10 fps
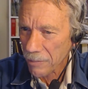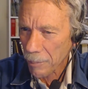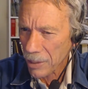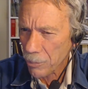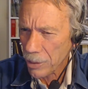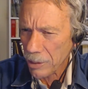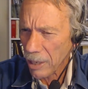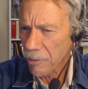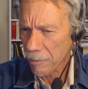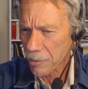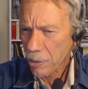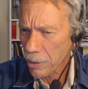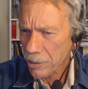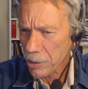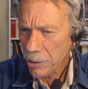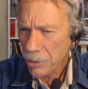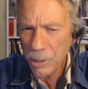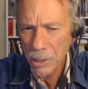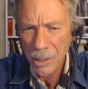I mean, would it ever have occurred to you